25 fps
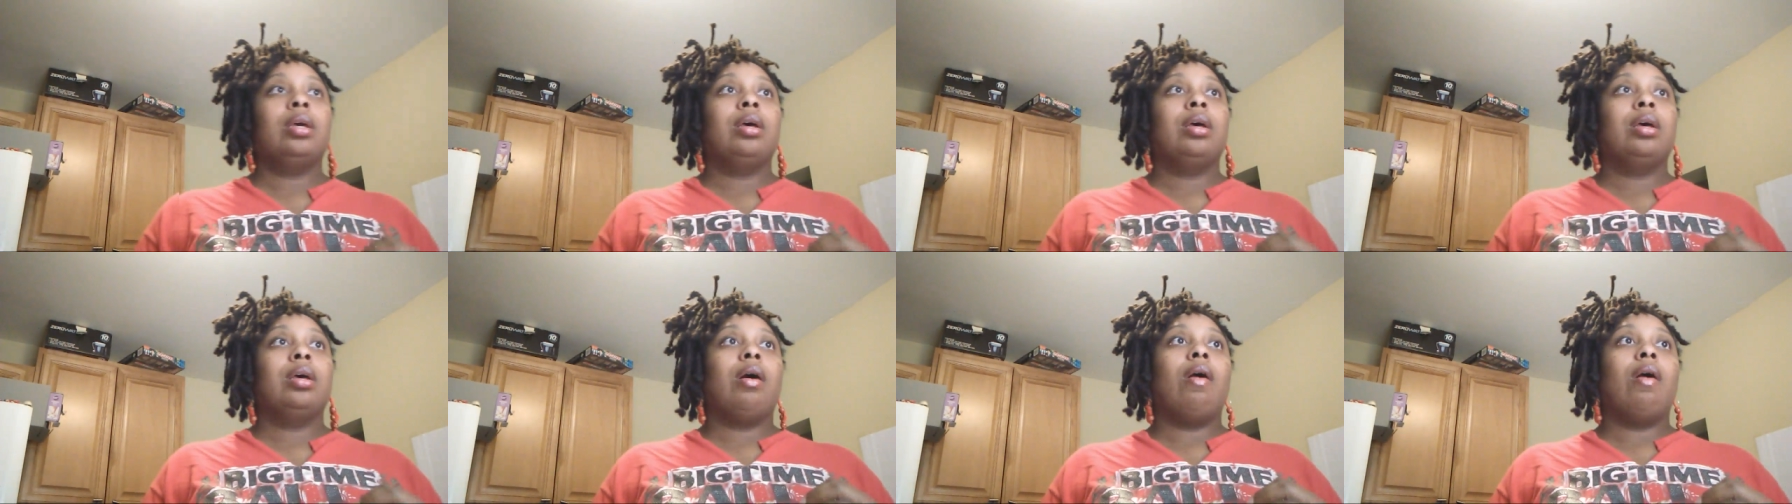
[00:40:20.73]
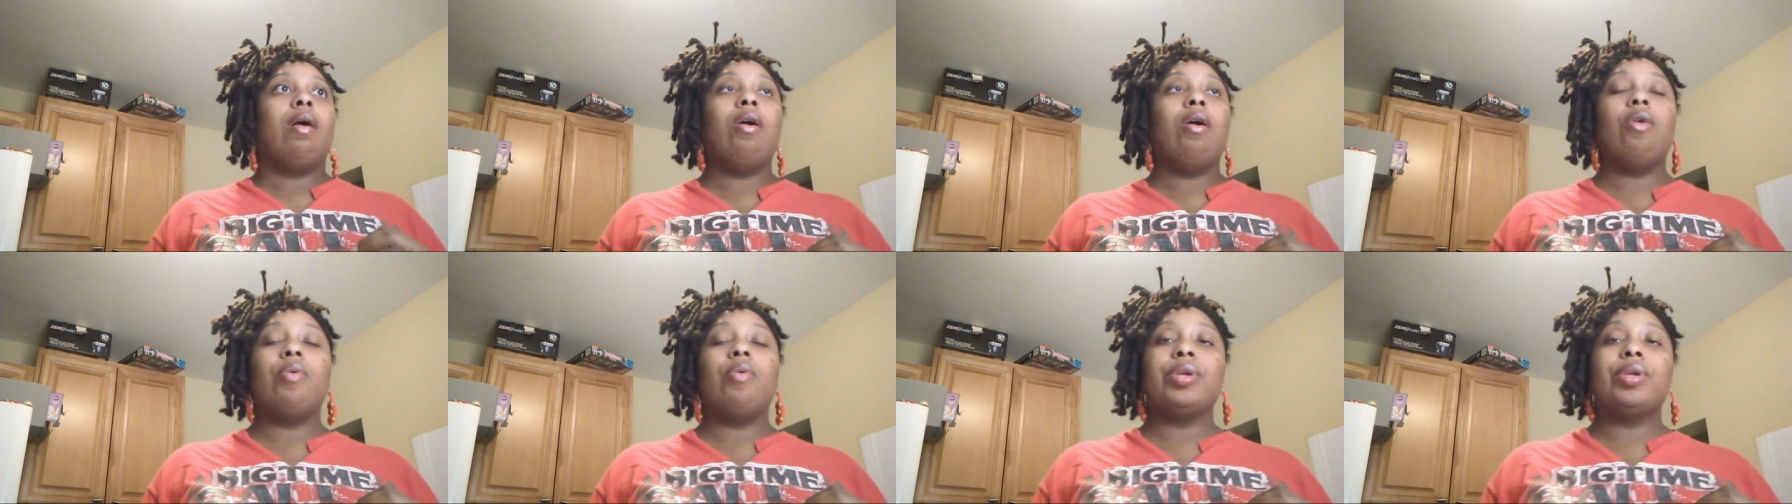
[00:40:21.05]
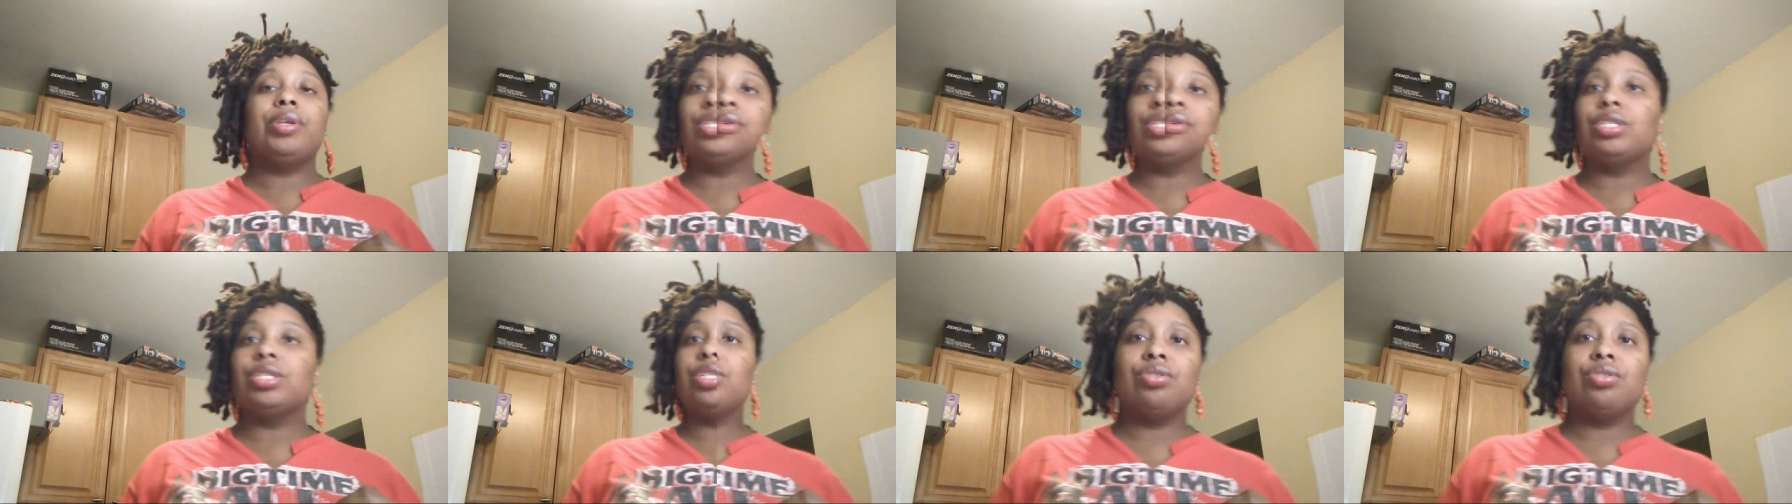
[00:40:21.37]
oh, you
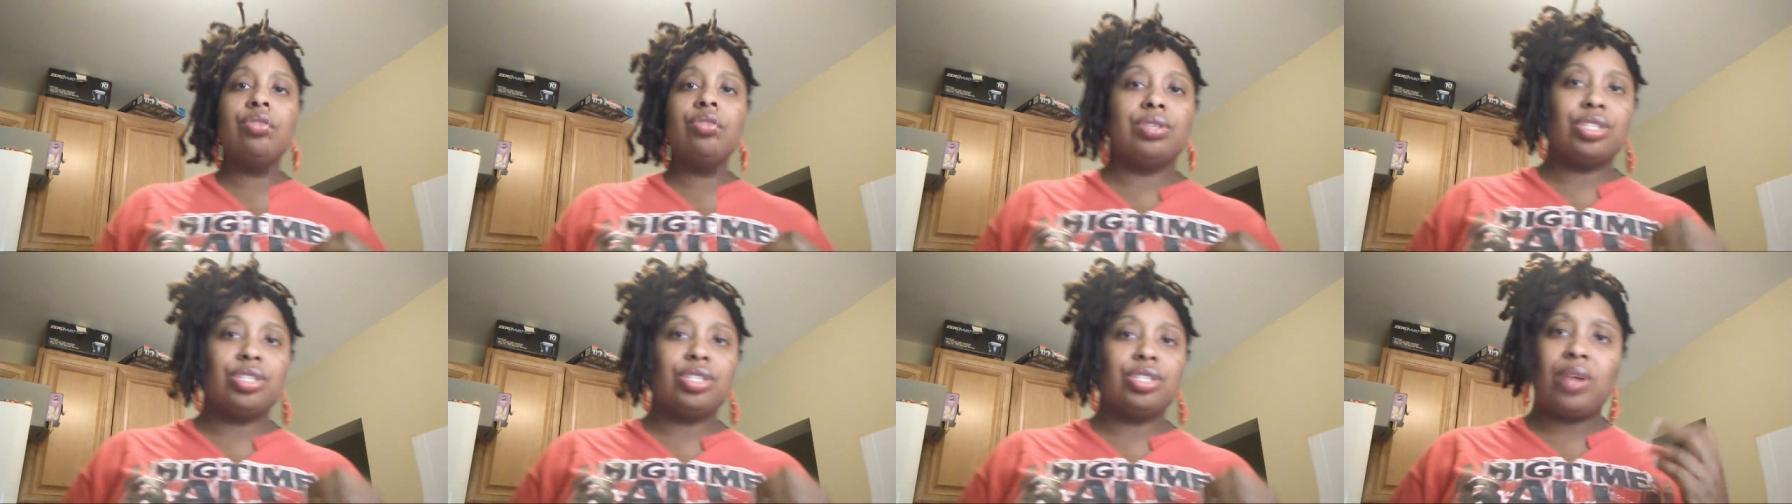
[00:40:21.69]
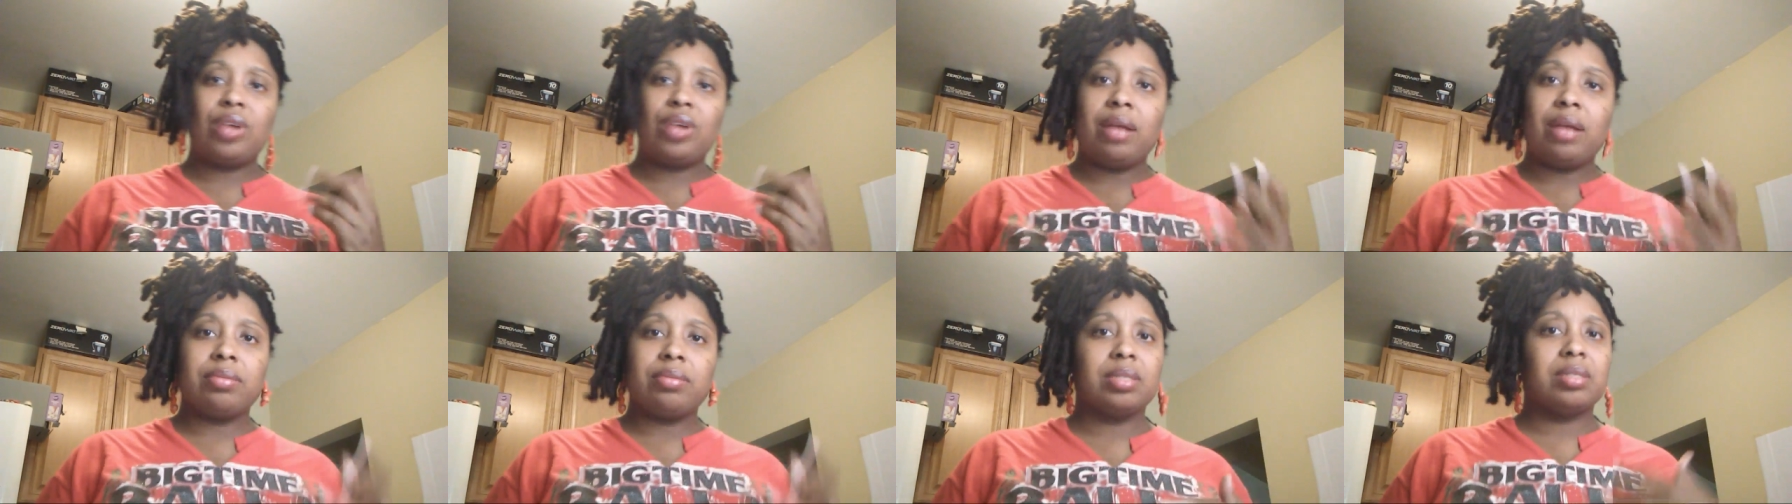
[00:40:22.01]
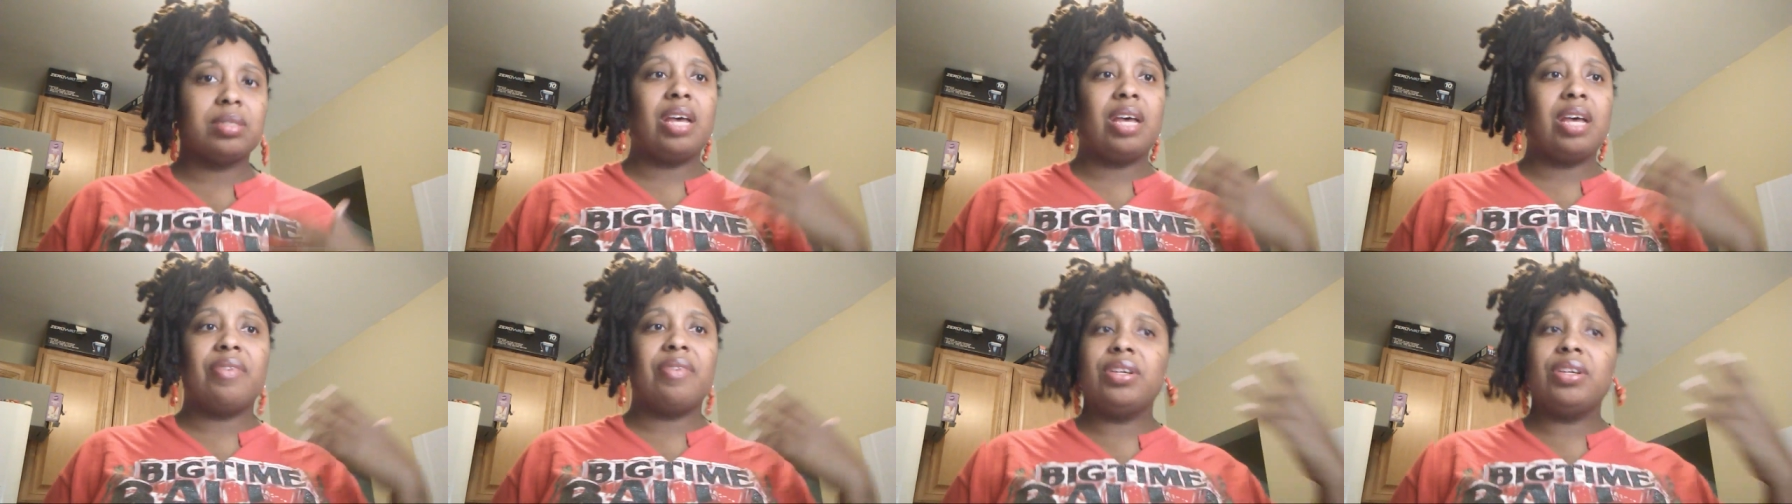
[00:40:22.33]
can just grab some stuff,